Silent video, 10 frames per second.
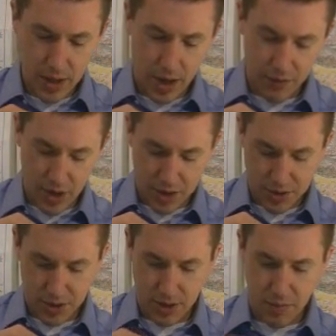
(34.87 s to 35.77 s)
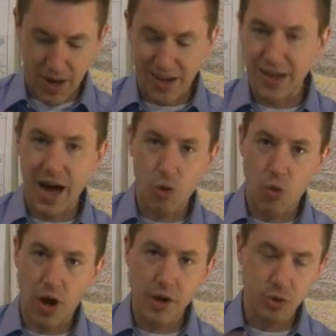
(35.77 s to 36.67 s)
I've got my
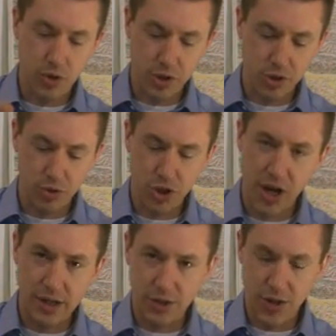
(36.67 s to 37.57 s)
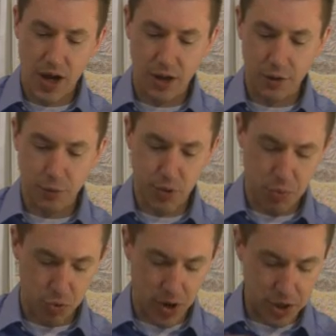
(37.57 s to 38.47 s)
BaiYaQiLan, traditional Chinese style of
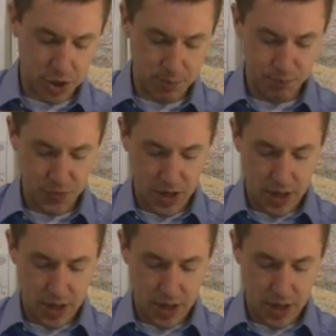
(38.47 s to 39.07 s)
preparation.